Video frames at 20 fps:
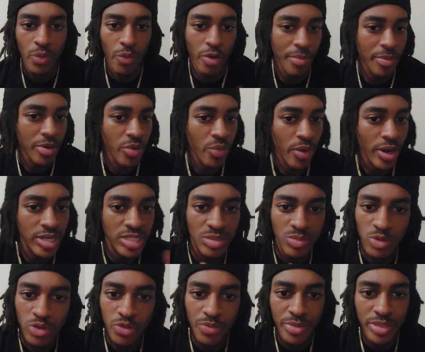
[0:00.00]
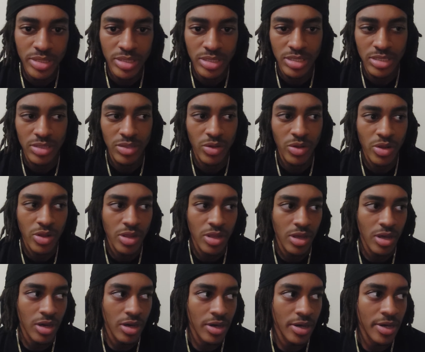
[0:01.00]
women rights movements and
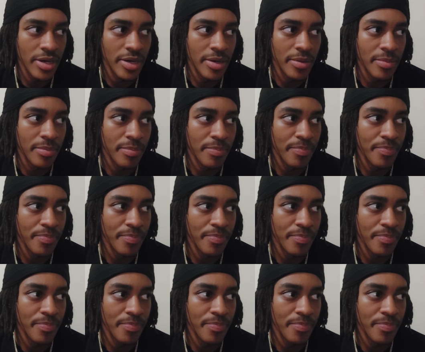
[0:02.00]
uh,